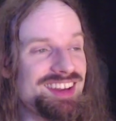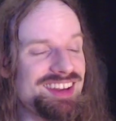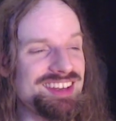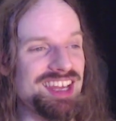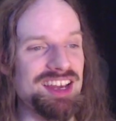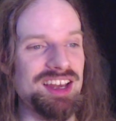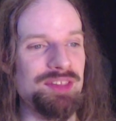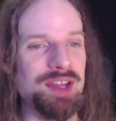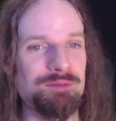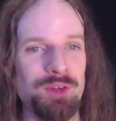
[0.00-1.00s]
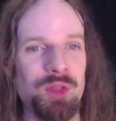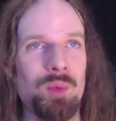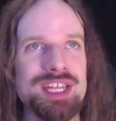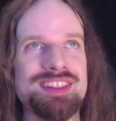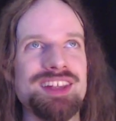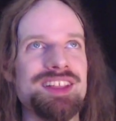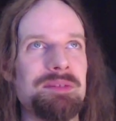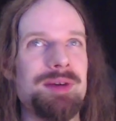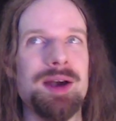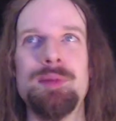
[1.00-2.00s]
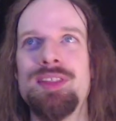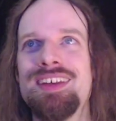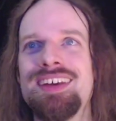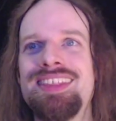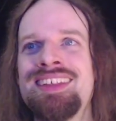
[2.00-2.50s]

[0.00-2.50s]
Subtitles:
yeah, I think for the week that might have been it.